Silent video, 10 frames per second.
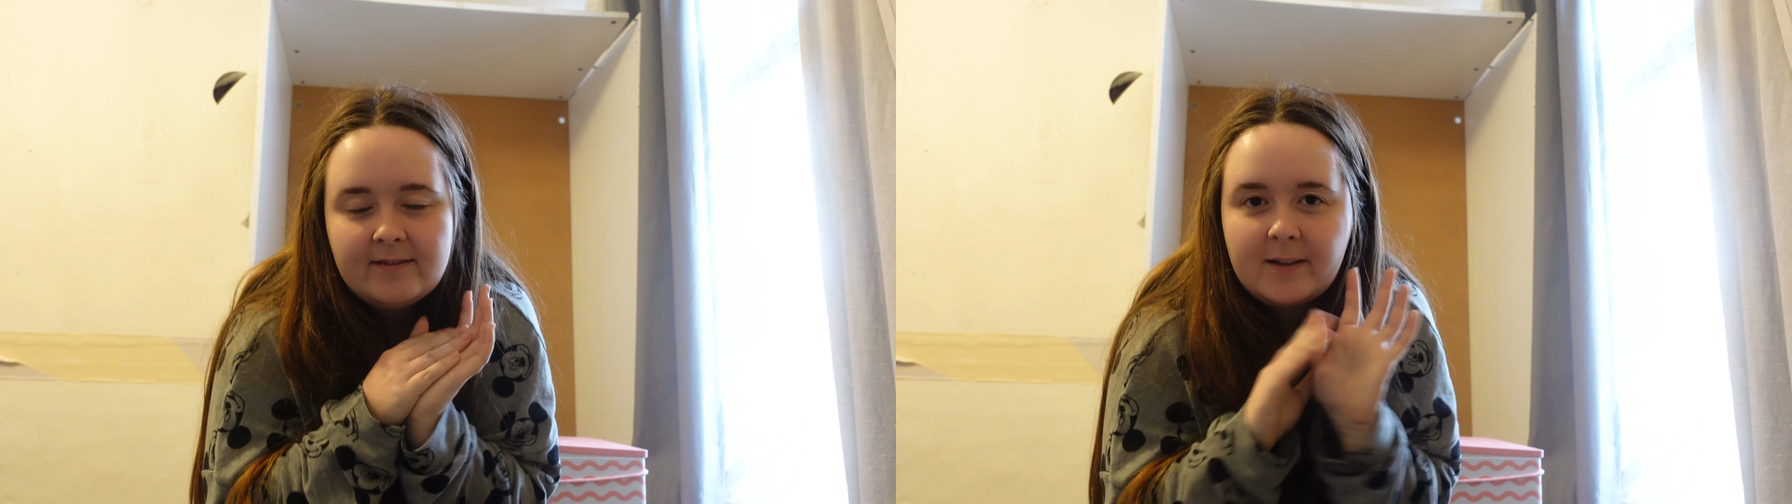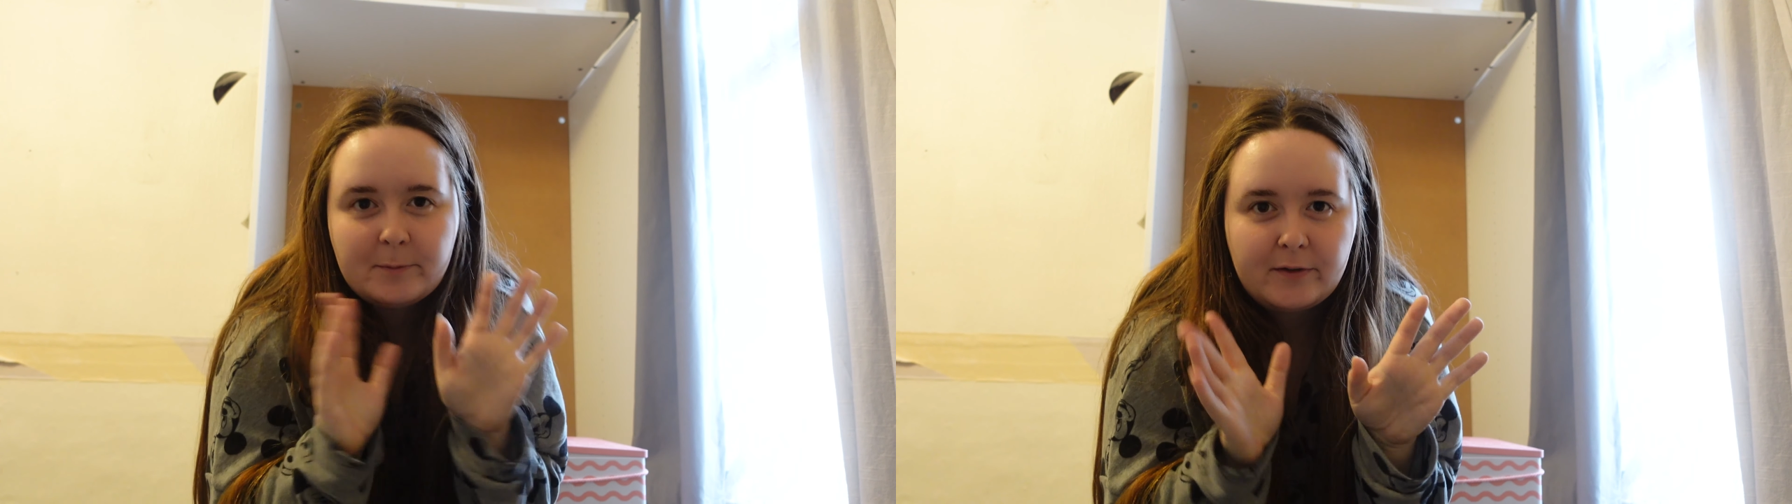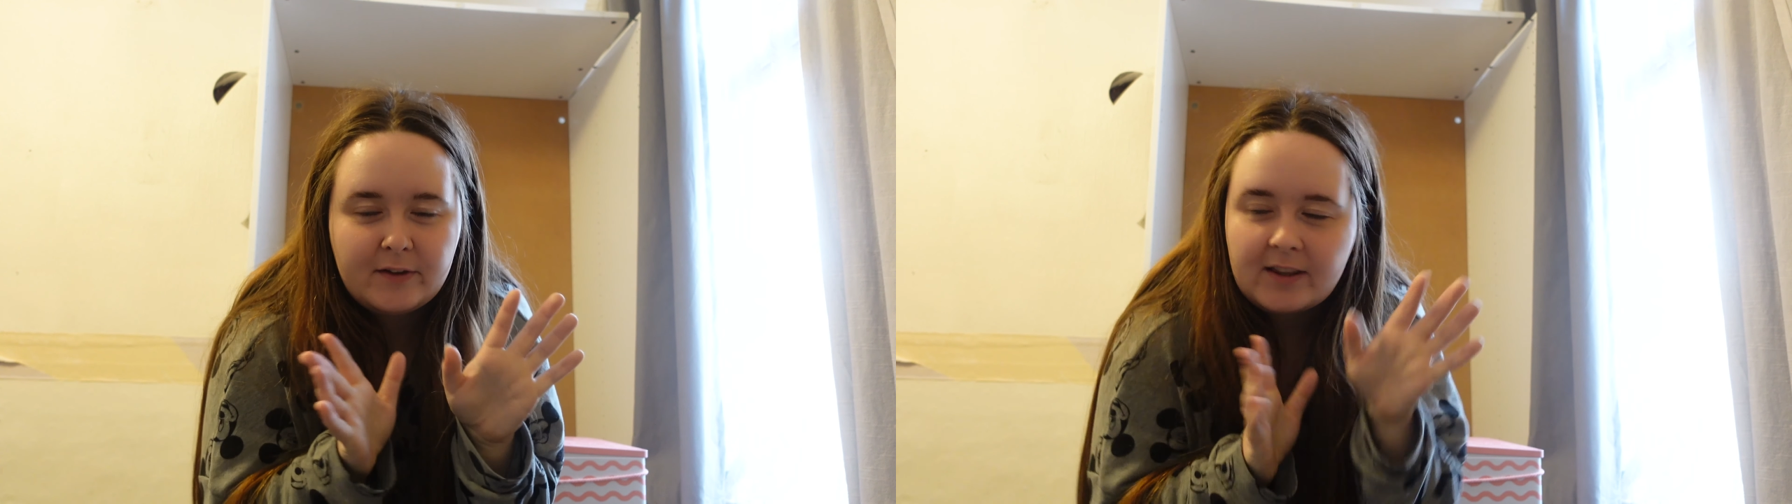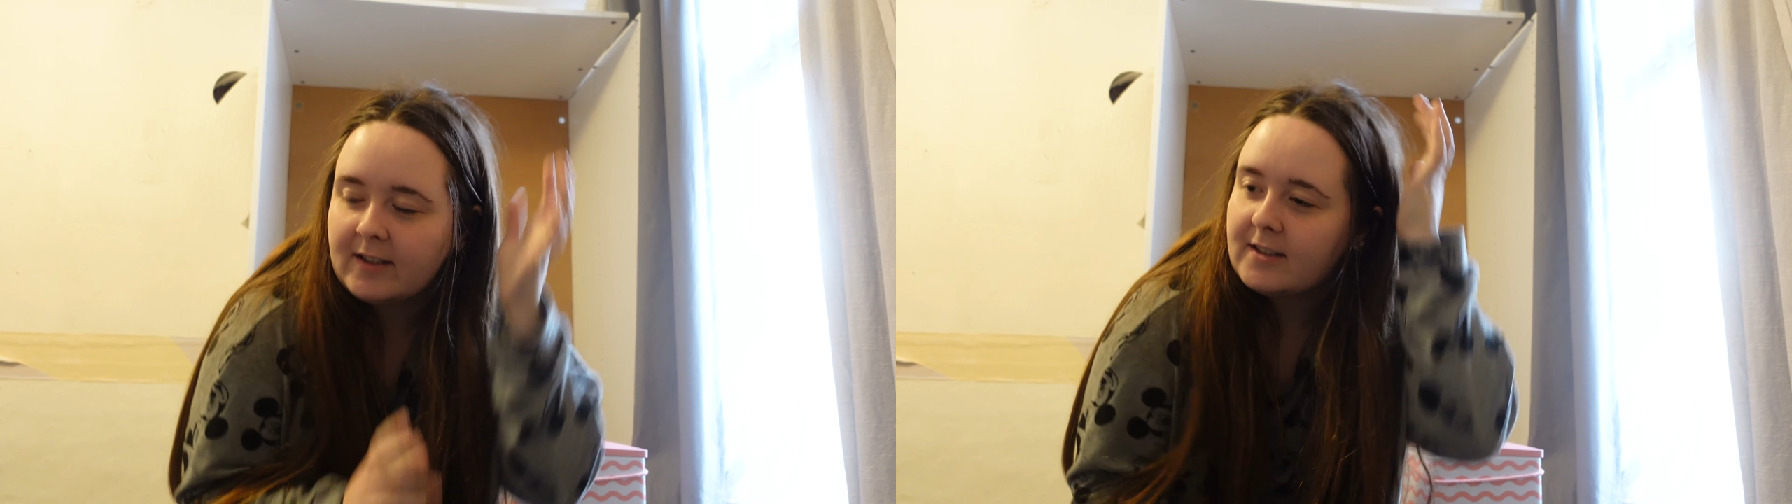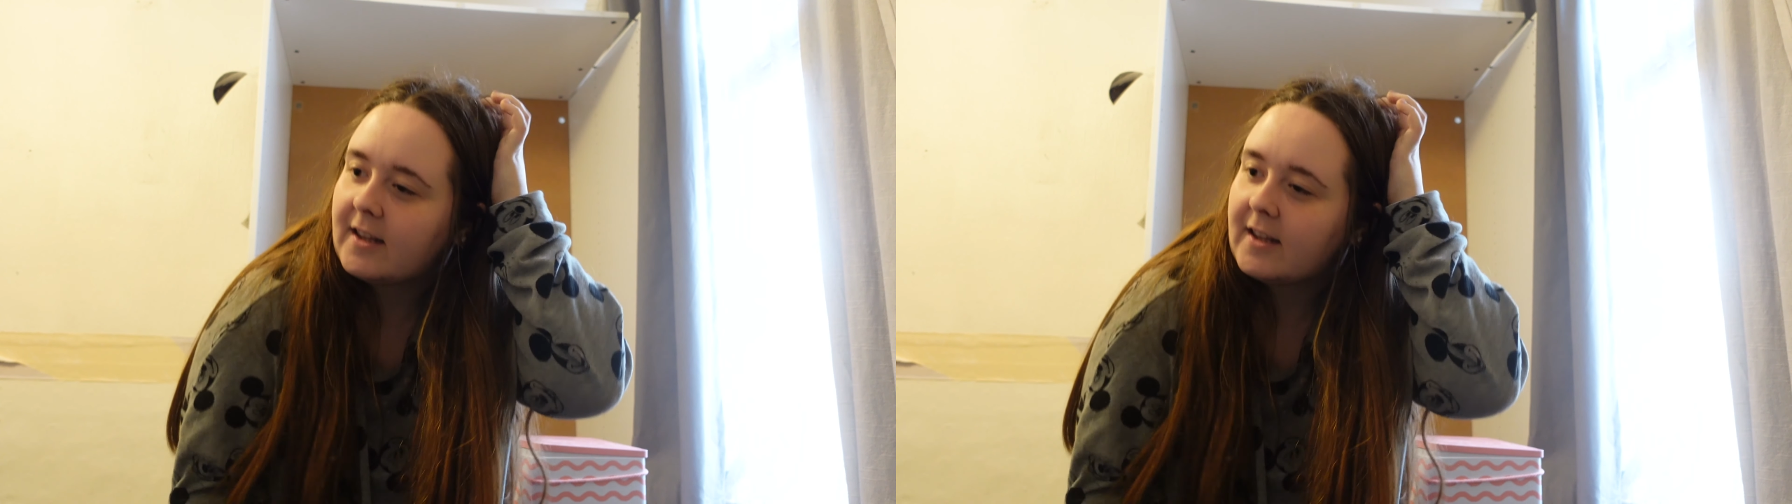I'm leaving that to